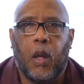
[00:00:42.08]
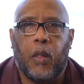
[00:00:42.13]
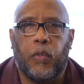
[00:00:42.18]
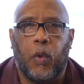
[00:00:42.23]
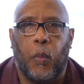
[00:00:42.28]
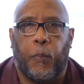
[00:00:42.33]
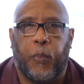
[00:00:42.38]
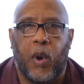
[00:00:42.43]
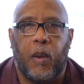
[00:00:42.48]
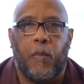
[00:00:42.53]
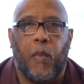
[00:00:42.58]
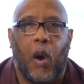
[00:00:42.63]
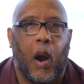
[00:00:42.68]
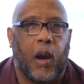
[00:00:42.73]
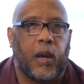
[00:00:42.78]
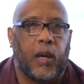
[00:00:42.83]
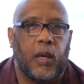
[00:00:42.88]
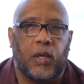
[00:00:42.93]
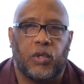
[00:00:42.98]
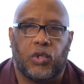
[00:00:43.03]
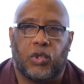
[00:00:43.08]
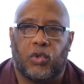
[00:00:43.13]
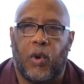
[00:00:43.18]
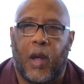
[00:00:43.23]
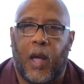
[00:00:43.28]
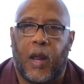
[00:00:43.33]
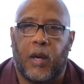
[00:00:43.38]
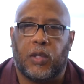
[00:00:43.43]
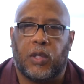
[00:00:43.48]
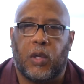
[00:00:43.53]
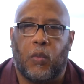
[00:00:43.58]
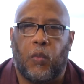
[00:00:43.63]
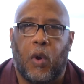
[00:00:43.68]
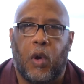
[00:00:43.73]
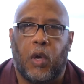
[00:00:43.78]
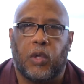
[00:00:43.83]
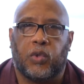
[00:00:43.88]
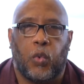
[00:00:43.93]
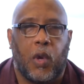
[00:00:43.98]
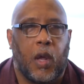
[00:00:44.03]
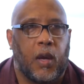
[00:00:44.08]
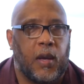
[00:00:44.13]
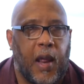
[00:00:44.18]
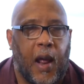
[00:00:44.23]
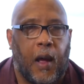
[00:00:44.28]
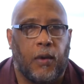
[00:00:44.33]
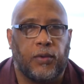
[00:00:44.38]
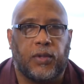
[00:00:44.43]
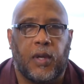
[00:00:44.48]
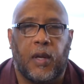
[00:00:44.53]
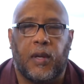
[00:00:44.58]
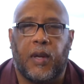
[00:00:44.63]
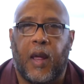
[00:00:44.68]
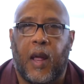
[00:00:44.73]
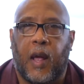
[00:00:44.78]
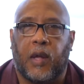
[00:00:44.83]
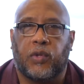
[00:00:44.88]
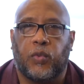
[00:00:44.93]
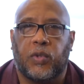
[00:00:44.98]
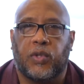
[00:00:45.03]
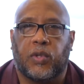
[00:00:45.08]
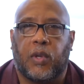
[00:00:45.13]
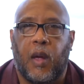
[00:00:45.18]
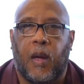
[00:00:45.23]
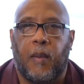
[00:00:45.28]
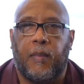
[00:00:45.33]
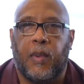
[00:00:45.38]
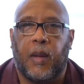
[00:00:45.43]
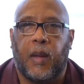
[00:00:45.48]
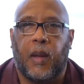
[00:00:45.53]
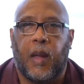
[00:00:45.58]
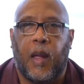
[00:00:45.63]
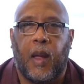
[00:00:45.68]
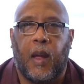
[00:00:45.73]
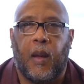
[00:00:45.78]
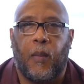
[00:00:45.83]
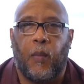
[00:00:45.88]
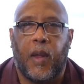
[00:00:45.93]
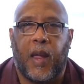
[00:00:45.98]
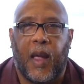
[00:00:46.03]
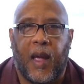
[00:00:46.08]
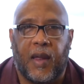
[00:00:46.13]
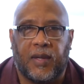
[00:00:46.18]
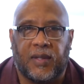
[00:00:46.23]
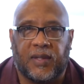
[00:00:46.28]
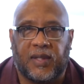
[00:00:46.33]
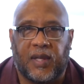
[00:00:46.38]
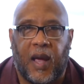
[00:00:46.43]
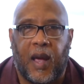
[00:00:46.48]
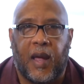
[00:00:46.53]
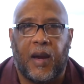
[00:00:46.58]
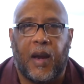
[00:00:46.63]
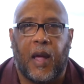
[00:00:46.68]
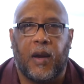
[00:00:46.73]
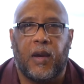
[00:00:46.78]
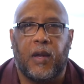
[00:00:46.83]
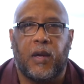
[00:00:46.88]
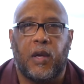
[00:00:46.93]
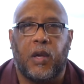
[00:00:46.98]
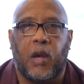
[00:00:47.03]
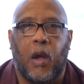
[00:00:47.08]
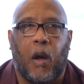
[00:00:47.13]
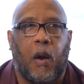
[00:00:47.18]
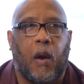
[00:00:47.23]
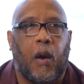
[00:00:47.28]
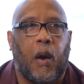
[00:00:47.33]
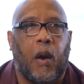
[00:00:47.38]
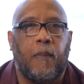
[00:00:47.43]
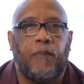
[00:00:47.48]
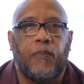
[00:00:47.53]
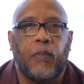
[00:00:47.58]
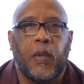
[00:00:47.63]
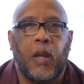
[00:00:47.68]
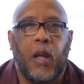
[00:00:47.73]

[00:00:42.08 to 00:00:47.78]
The pre-marketing strategy was we announced that the house was coming and we had the sign out in the yard.